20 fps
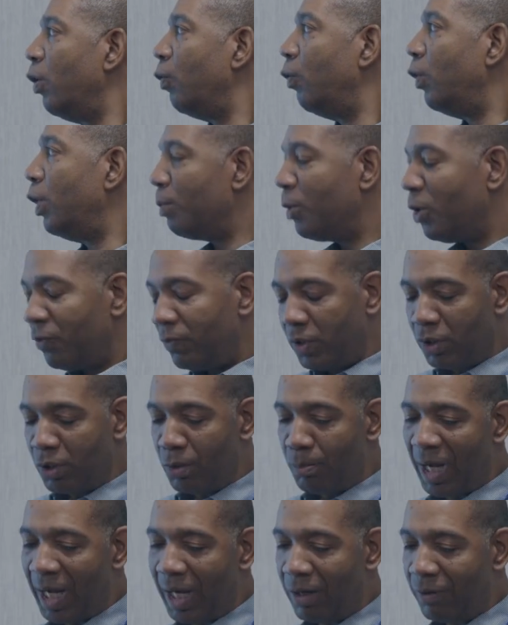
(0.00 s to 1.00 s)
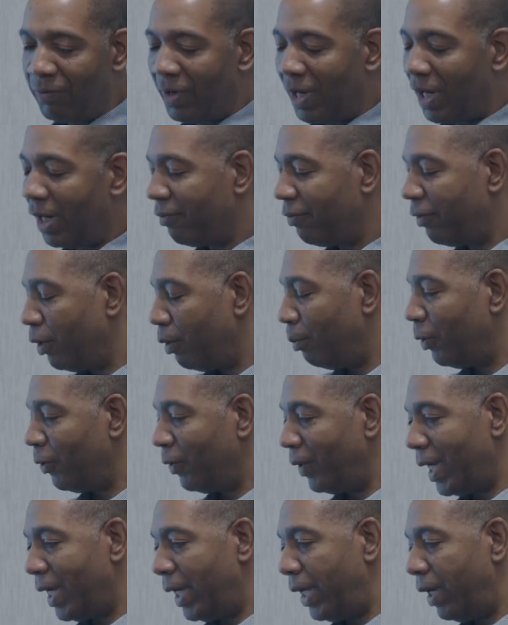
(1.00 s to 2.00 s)
we moved to the biofire film
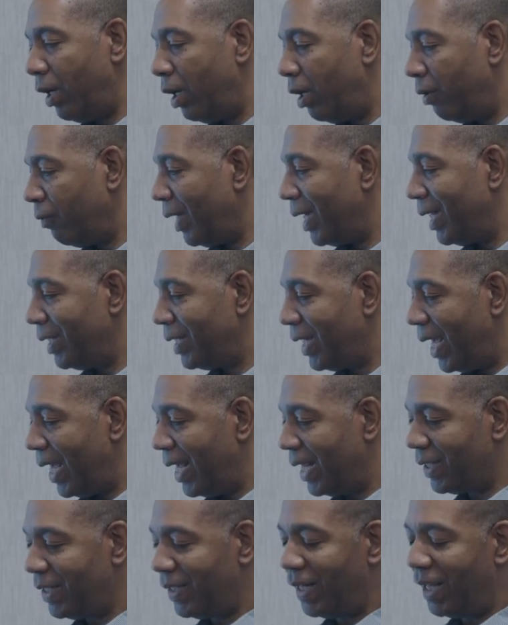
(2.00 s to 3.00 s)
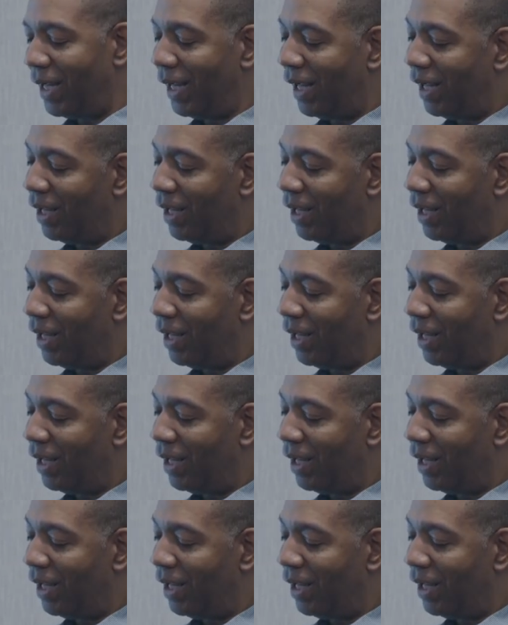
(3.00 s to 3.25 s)
array test